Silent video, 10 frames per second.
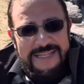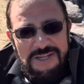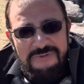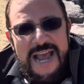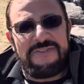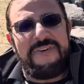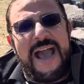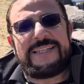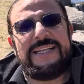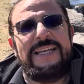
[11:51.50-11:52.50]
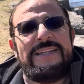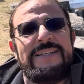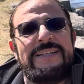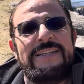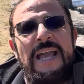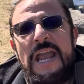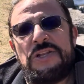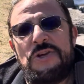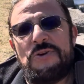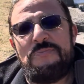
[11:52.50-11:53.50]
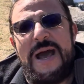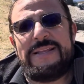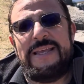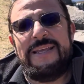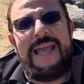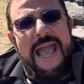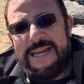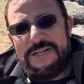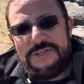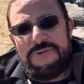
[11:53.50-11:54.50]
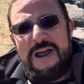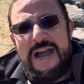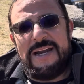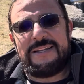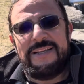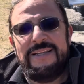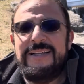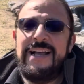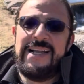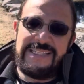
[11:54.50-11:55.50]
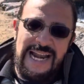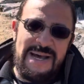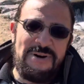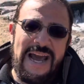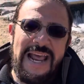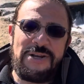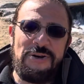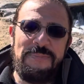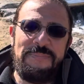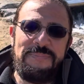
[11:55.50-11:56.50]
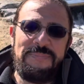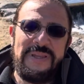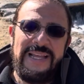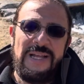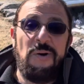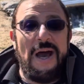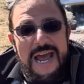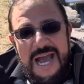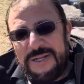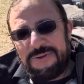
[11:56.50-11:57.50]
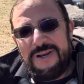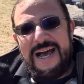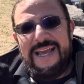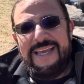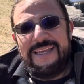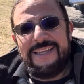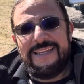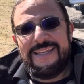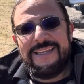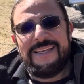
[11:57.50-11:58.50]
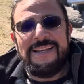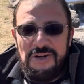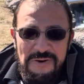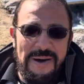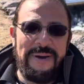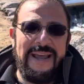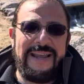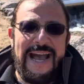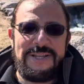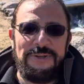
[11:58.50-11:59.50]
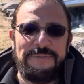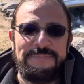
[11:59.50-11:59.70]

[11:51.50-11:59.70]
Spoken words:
the right vaccine into your body and into your heart. Assalamu alaikum wa rahmatullahi wa barakatuh.